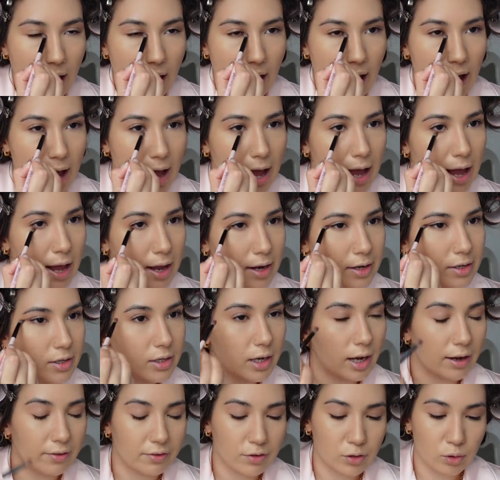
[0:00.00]
and
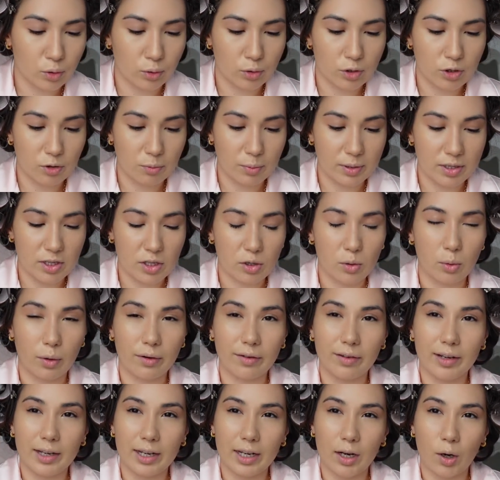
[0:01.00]
I've sort of been
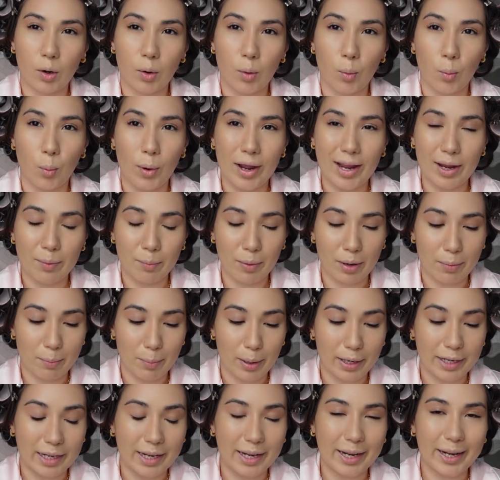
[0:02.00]
squirreling away my
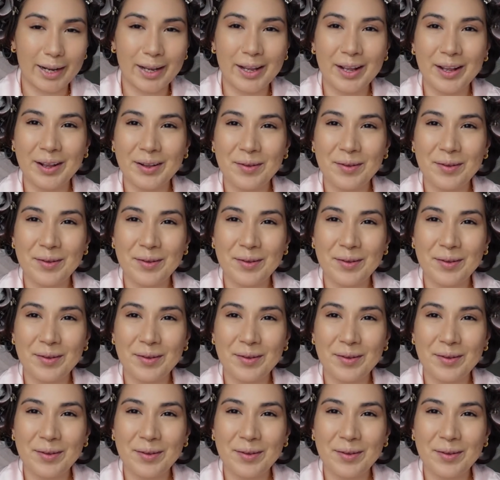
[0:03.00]
money